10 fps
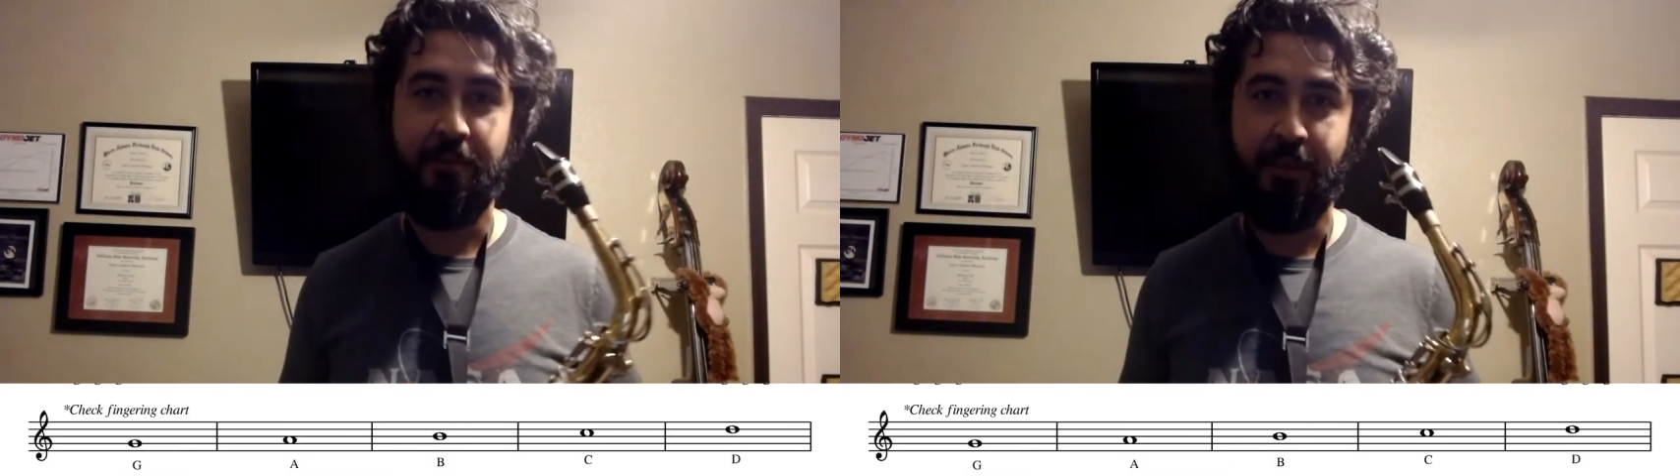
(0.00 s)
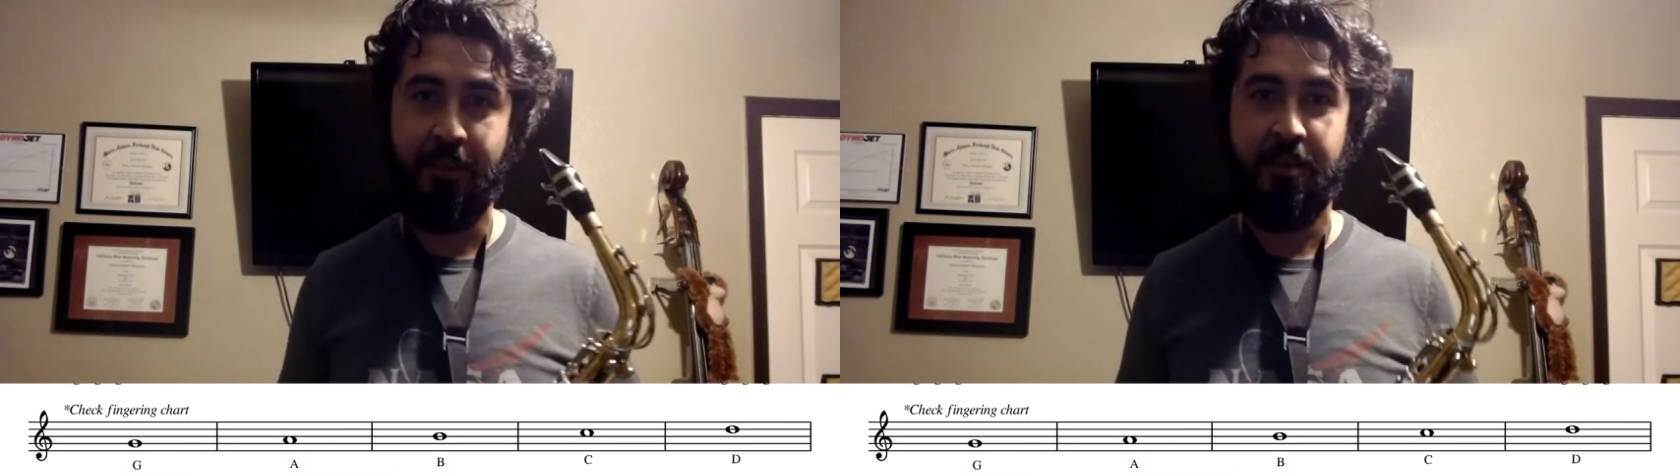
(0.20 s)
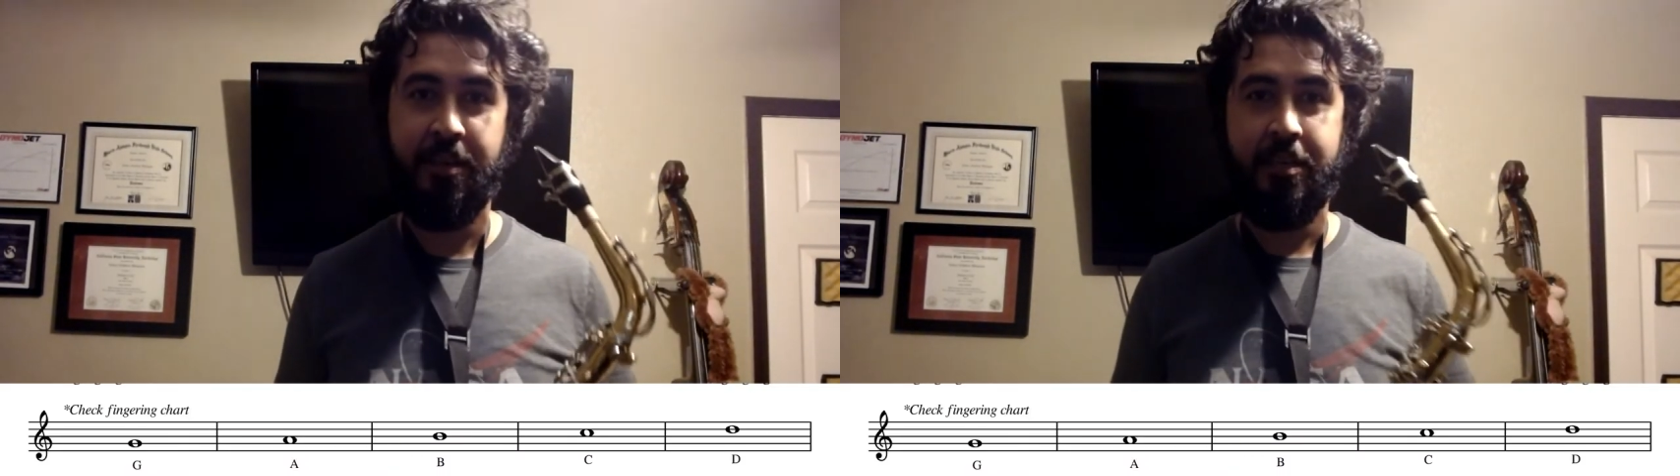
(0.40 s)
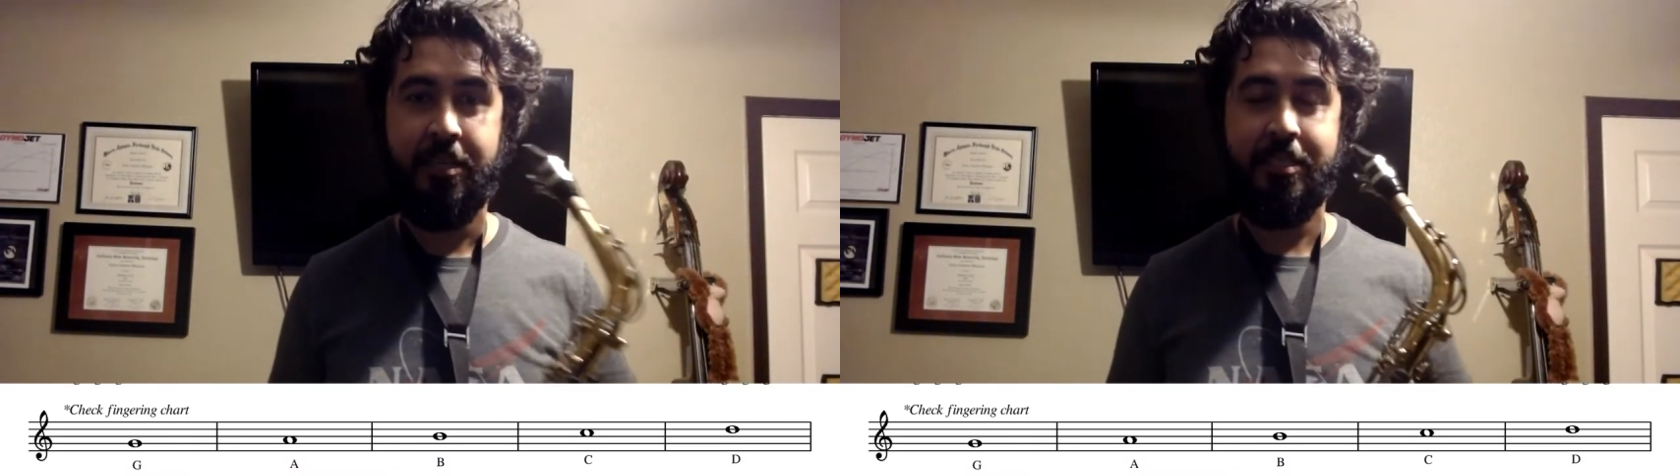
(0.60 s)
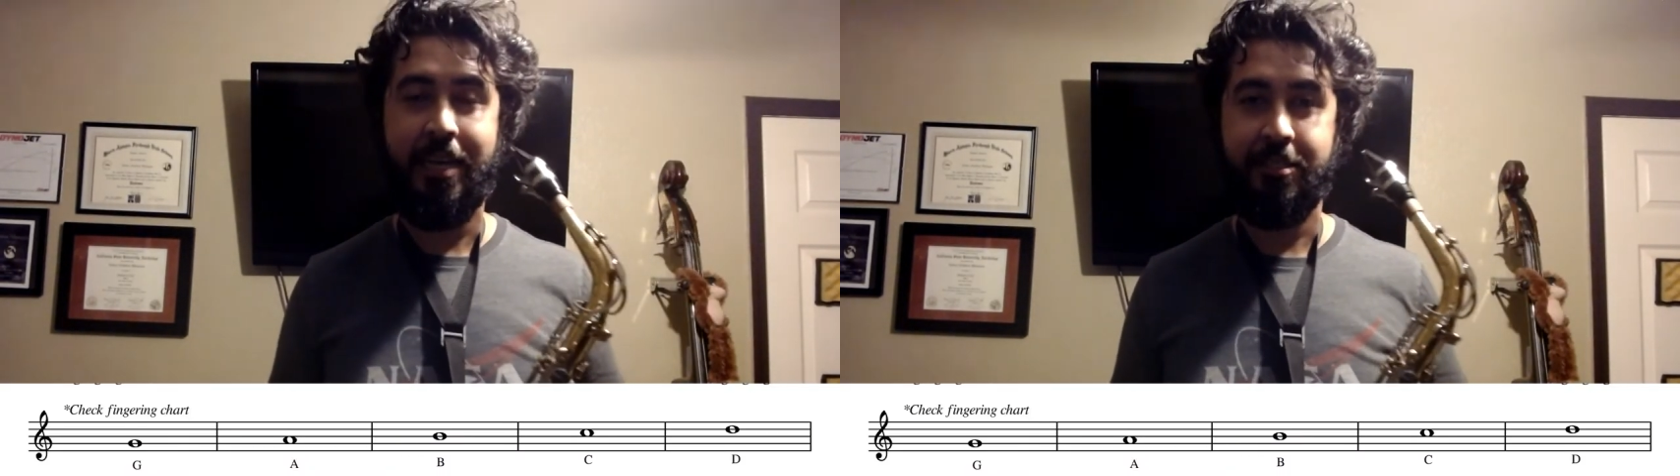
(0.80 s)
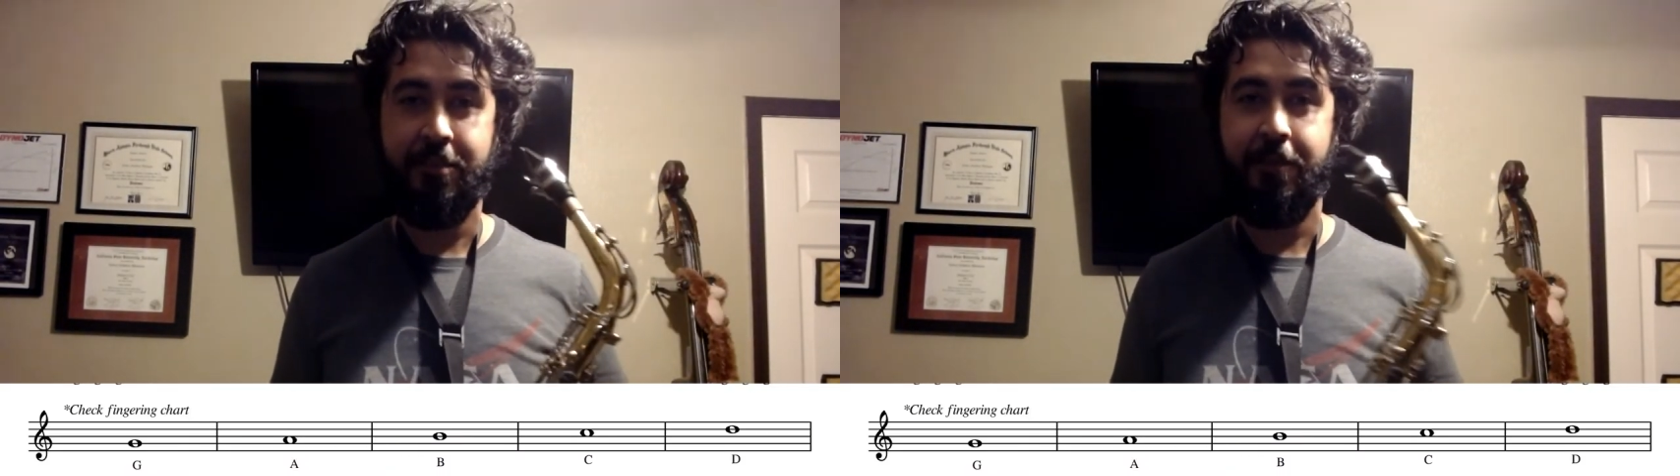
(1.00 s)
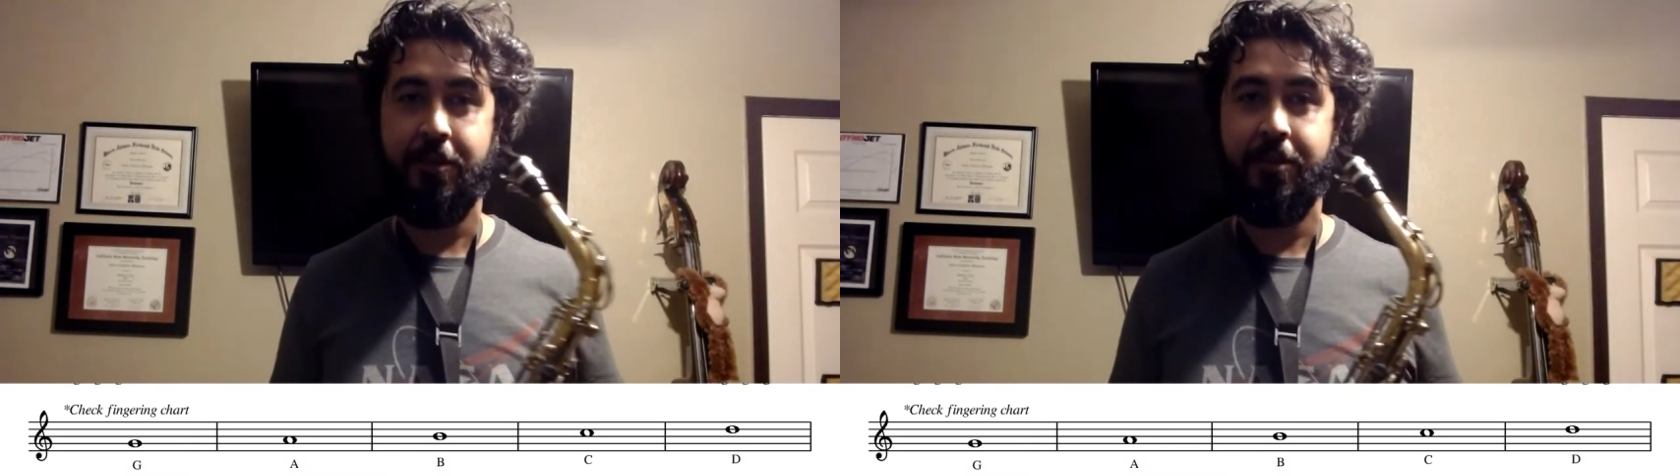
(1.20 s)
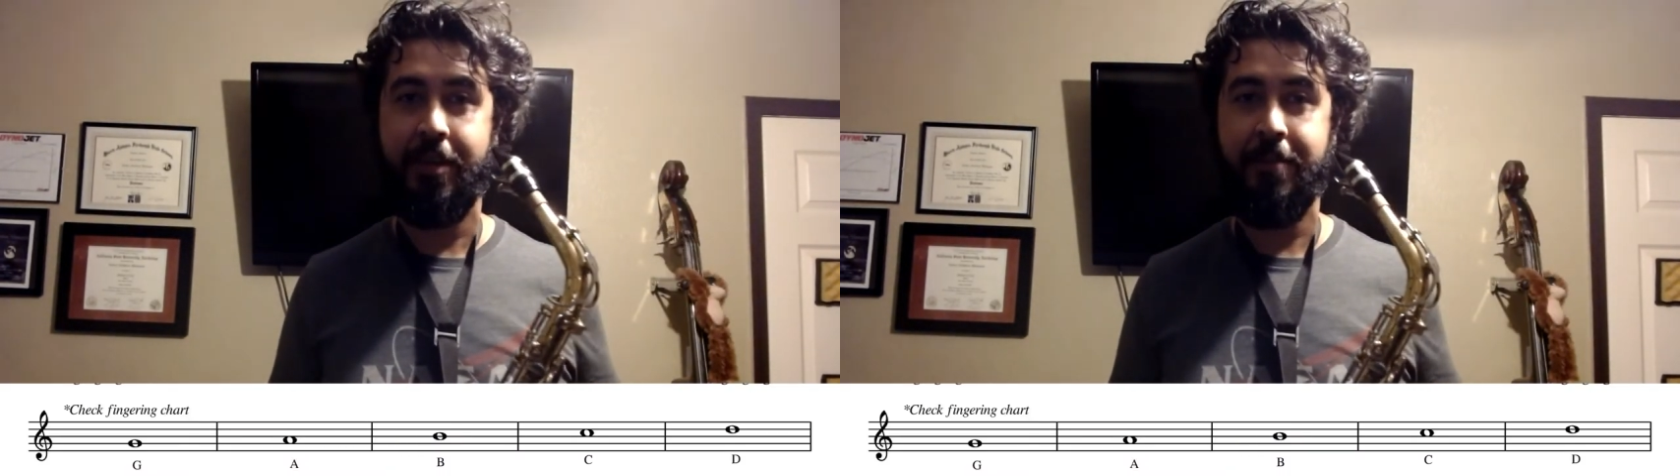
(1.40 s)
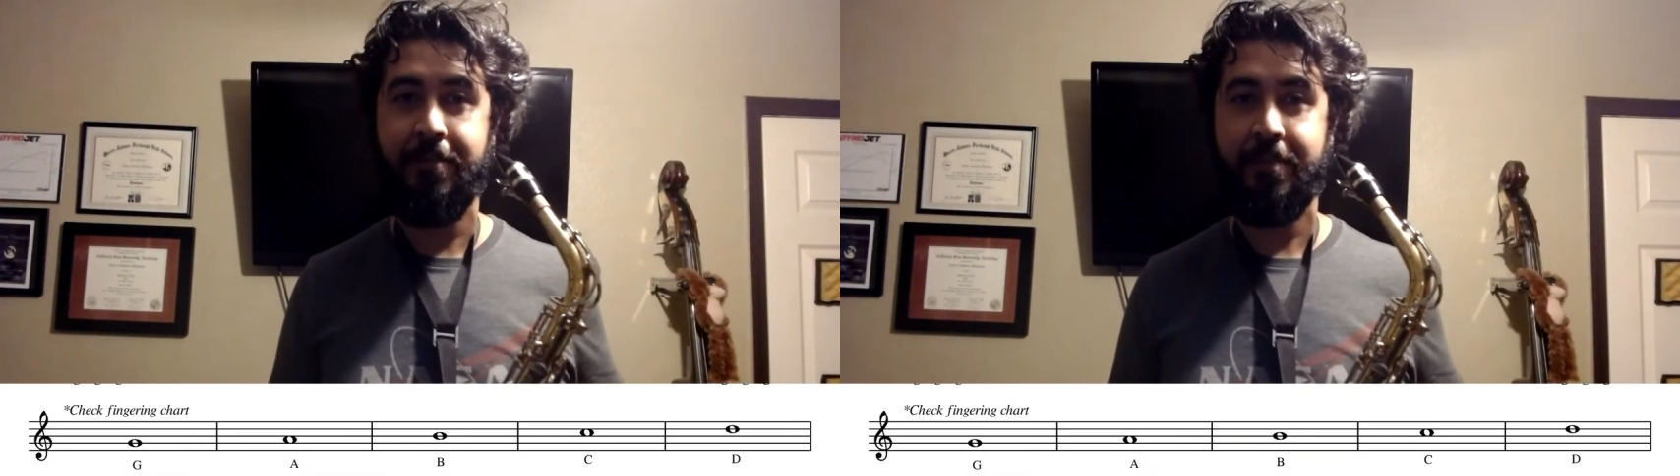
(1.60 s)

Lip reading: the saxophone, okay?